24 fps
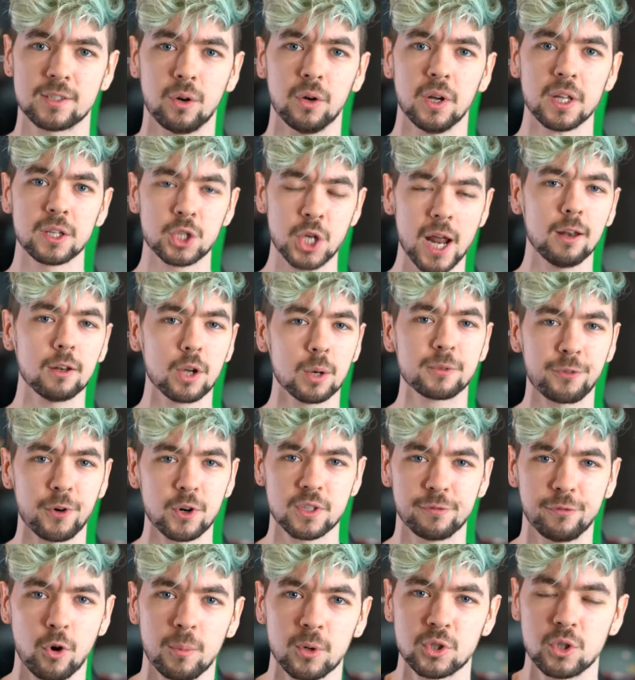So the channel comes
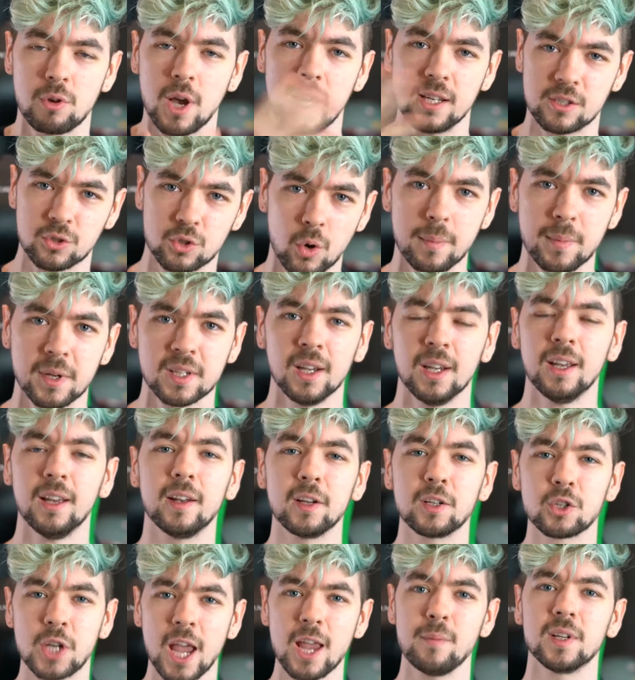first and foremost. You guys' enjoyment and
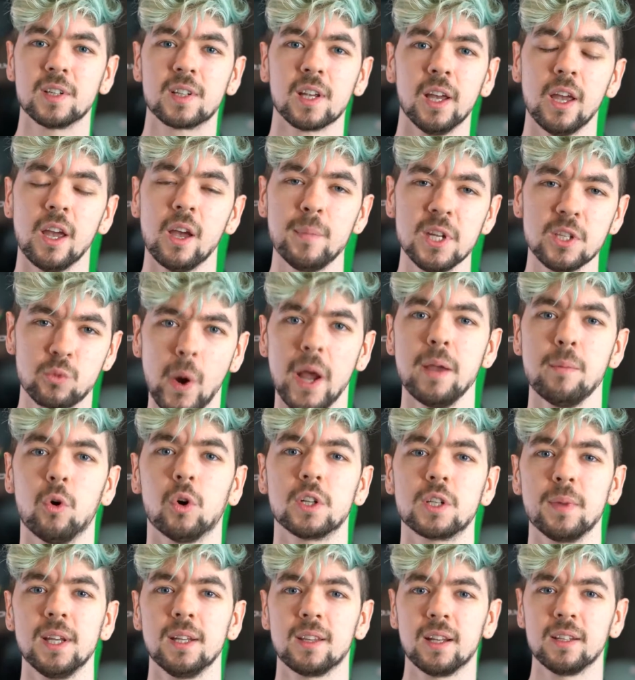entertainment means way
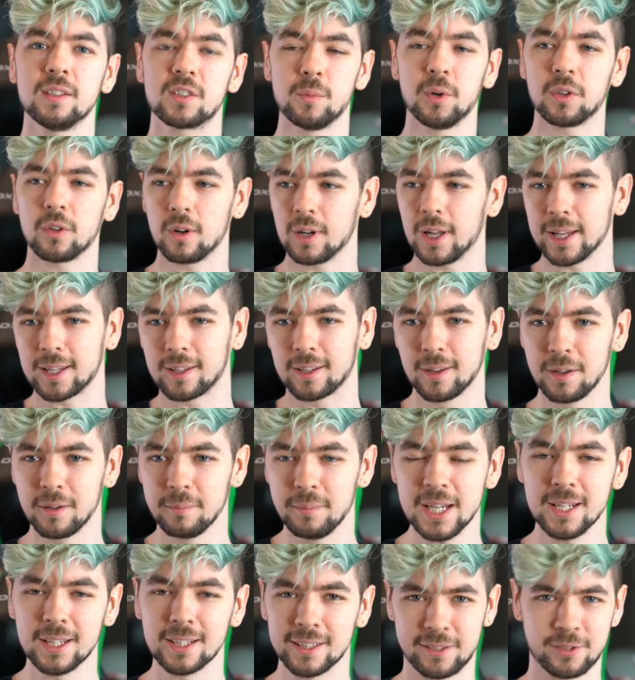more to me than some other, like,
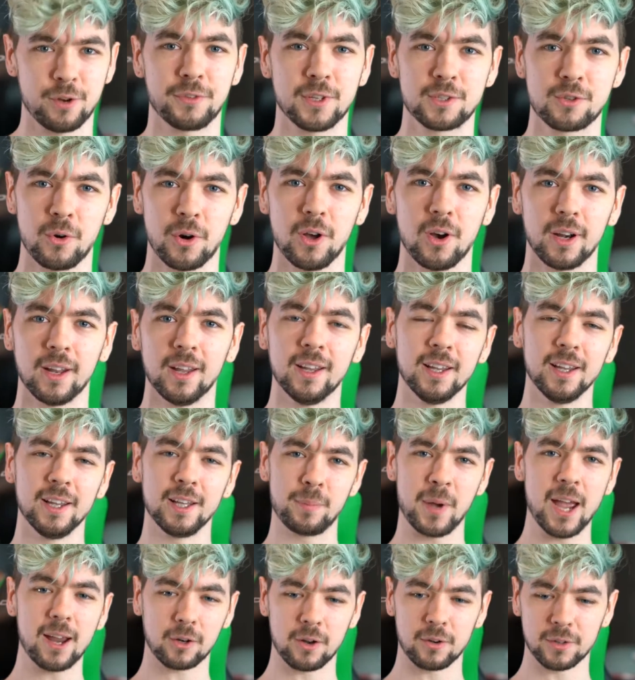meaningless stuff that's going on in
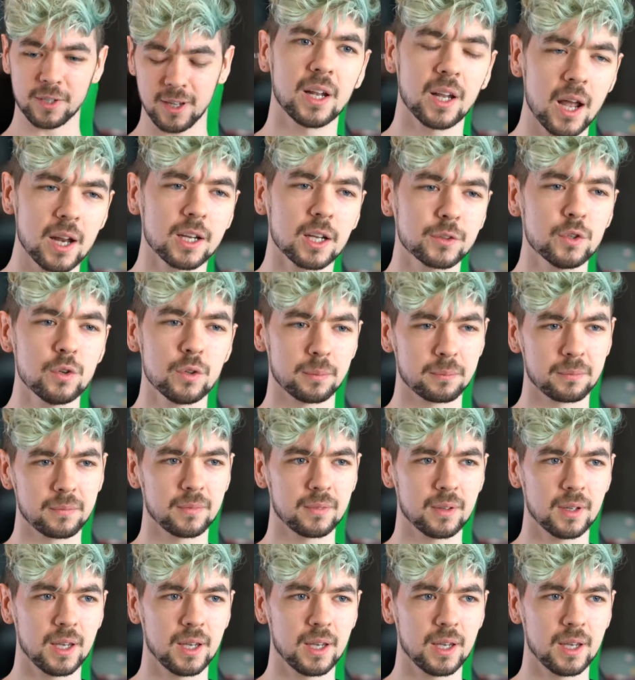the background. And I got through them.